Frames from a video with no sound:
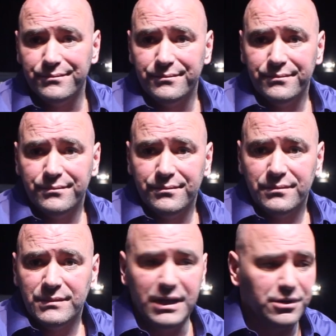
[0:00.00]

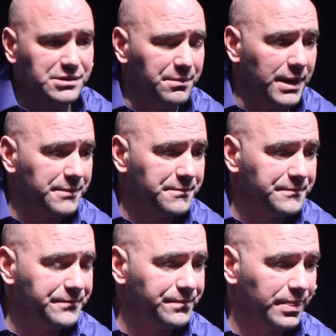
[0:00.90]
Is that a comment on the
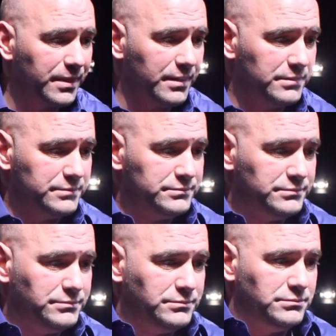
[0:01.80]
way Bellator structures
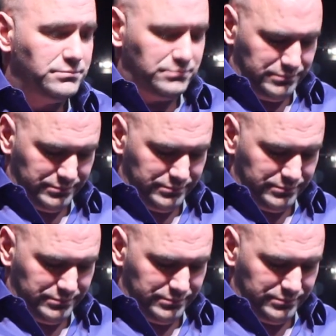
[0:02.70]
their